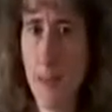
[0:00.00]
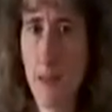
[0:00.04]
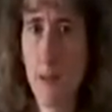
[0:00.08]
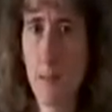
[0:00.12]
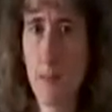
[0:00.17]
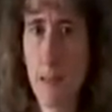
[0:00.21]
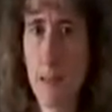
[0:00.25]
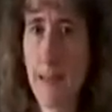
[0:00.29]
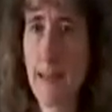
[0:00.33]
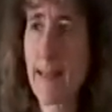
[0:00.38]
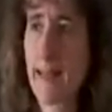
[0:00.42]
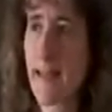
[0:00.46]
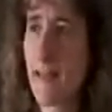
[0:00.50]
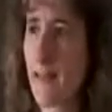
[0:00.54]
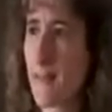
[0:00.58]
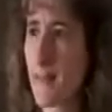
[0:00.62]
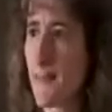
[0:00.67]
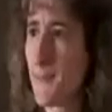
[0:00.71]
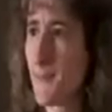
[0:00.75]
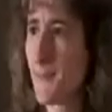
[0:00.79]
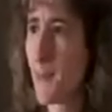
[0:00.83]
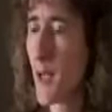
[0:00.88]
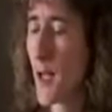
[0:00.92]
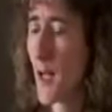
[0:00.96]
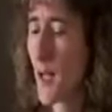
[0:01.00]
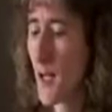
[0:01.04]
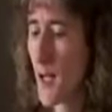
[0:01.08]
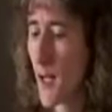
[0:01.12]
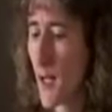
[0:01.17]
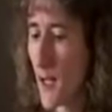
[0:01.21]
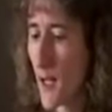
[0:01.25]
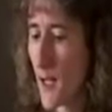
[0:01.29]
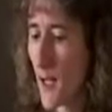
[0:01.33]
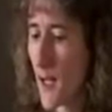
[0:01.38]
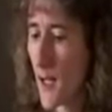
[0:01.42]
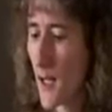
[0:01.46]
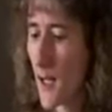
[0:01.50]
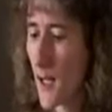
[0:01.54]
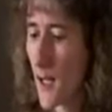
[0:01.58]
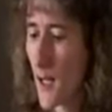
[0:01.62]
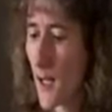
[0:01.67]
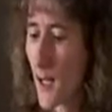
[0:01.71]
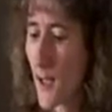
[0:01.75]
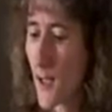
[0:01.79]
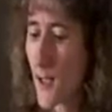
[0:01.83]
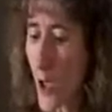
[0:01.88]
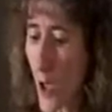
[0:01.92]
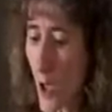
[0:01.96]
bleeding.
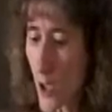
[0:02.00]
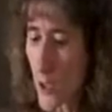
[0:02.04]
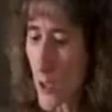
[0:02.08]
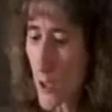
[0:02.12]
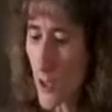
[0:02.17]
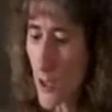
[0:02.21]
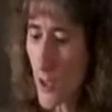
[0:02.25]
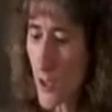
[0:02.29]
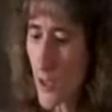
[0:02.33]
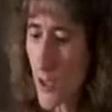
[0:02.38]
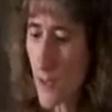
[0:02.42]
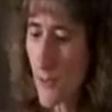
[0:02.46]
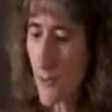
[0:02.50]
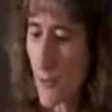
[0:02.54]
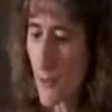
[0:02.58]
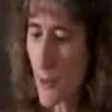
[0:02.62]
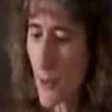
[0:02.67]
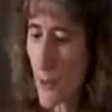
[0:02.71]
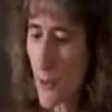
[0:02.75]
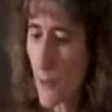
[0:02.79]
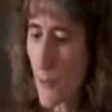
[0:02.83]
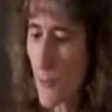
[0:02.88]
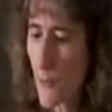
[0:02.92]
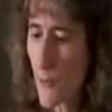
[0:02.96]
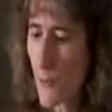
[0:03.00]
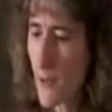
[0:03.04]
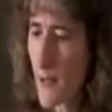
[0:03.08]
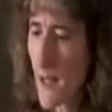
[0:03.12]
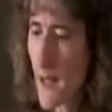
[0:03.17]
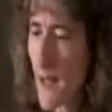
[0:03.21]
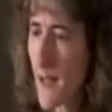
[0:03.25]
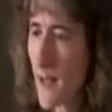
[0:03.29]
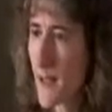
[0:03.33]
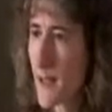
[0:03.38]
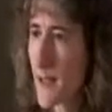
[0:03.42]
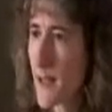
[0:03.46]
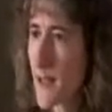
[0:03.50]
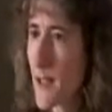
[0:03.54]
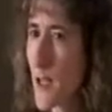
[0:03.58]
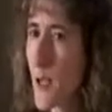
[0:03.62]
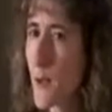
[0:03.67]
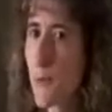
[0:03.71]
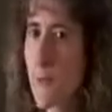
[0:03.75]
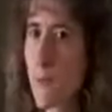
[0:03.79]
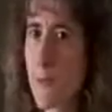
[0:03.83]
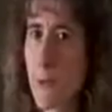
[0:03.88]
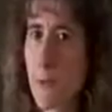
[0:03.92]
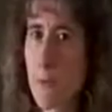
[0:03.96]
An alternative herb for that is
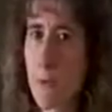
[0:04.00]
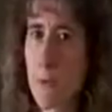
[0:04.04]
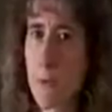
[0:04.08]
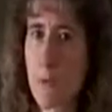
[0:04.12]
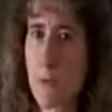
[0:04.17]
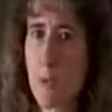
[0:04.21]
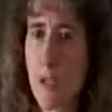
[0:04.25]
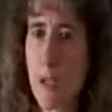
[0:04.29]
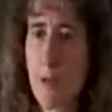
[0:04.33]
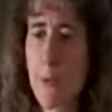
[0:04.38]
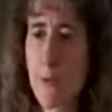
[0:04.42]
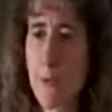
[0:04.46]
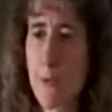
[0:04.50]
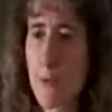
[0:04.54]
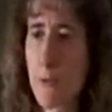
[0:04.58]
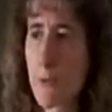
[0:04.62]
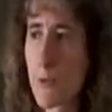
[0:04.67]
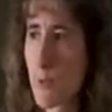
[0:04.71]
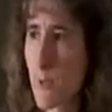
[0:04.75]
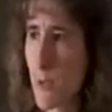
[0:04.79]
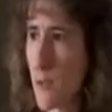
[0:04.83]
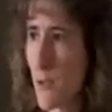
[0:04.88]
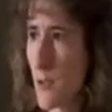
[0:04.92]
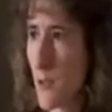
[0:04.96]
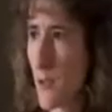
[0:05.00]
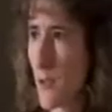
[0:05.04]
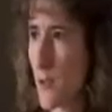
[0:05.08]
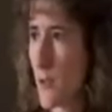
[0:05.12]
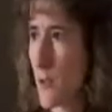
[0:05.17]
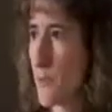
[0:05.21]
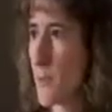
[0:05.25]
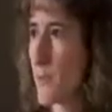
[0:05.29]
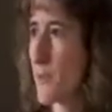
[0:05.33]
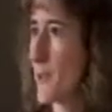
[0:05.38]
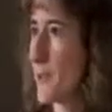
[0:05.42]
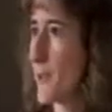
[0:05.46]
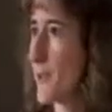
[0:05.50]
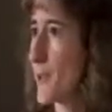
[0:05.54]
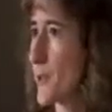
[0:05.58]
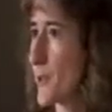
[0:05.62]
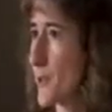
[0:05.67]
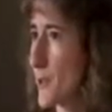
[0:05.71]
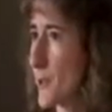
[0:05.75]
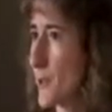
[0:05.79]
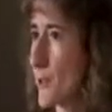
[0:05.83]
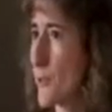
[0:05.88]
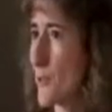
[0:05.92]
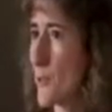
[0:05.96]
comfrey root. Comfrey root can also be very
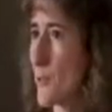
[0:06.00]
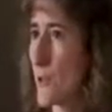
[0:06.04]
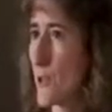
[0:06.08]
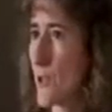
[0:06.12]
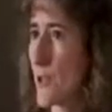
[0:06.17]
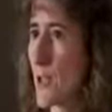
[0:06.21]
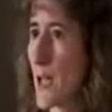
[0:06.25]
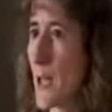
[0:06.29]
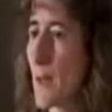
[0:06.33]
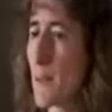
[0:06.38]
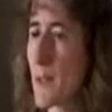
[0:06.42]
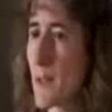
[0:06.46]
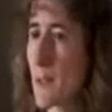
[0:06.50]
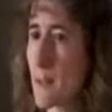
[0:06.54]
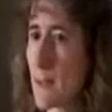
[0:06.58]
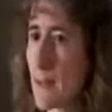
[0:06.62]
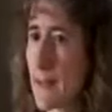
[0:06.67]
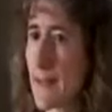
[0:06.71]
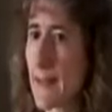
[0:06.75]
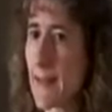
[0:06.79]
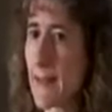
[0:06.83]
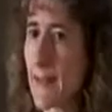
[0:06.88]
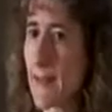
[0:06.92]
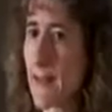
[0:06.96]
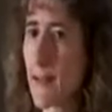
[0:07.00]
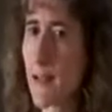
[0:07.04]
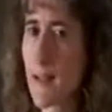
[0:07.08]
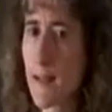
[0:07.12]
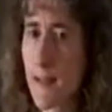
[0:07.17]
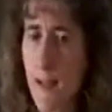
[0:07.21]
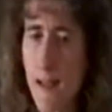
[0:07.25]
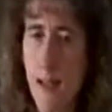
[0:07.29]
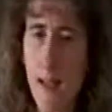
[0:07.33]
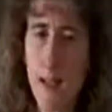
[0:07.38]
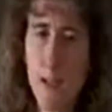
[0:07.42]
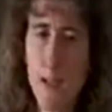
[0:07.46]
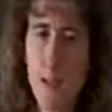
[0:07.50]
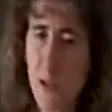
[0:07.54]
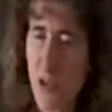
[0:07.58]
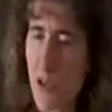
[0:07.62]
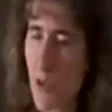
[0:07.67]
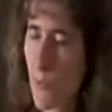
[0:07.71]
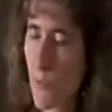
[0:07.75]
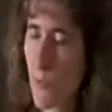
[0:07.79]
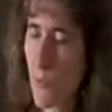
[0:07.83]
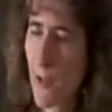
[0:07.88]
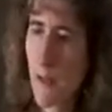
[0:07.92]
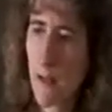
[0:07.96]
good for stopping bleeding. Again, you just
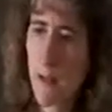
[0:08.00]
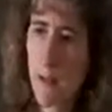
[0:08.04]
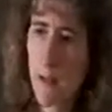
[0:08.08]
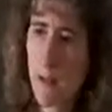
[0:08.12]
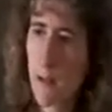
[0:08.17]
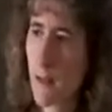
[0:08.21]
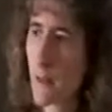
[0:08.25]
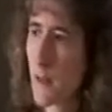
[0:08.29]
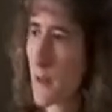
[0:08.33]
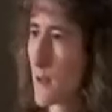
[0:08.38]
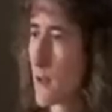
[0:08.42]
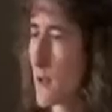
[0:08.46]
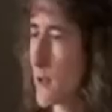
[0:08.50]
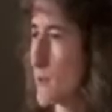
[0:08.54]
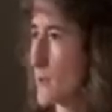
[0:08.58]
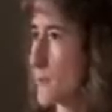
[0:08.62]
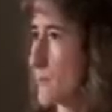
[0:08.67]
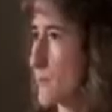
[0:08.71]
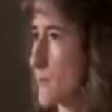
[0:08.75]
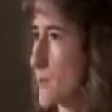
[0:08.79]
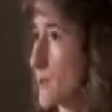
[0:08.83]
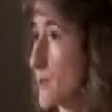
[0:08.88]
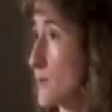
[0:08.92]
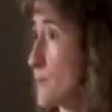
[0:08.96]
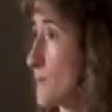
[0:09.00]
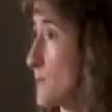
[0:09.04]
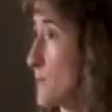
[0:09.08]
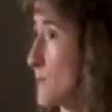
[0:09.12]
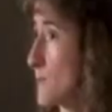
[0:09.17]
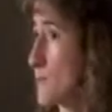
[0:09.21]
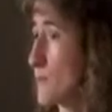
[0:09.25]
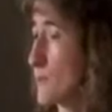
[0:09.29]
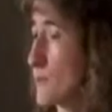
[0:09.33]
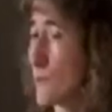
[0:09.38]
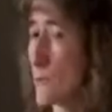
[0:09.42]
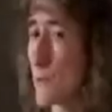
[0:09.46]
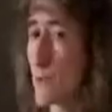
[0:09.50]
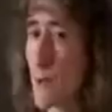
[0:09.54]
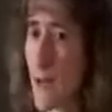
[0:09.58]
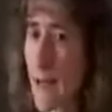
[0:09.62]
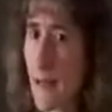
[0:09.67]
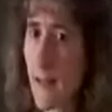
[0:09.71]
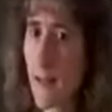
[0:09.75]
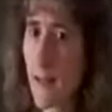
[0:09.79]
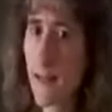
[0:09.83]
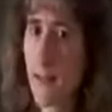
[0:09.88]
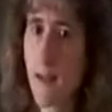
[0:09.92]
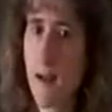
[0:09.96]
sprinkle the root
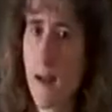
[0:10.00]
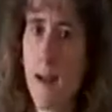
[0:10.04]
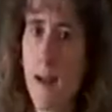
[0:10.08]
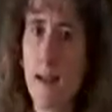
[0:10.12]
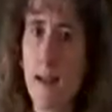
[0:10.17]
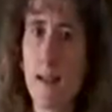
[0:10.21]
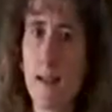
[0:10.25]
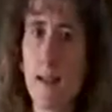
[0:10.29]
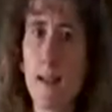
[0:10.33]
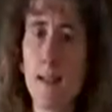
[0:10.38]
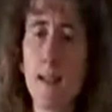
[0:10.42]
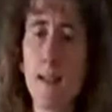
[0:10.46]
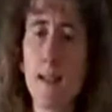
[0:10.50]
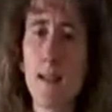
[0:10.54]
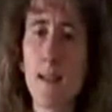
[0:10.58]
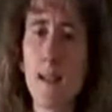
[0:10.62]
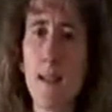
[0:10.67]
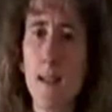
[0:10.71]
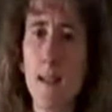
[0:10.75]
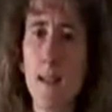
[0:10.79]
directly on the